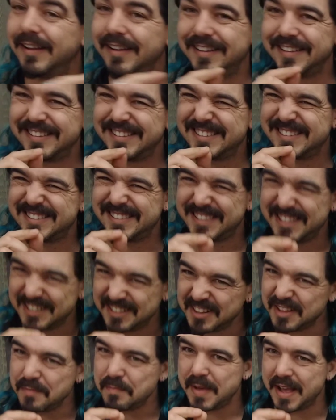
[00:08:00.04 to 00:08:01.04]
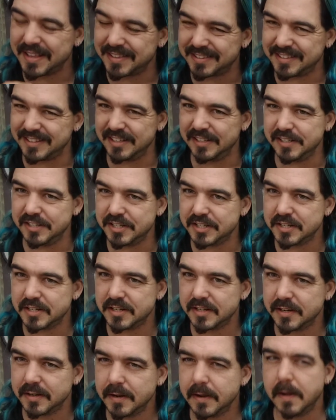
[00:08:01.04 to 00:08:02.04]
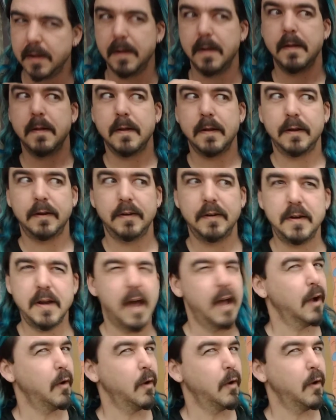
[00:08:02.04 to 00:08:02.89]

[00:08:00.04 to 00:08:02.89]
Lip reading: Still a message. Not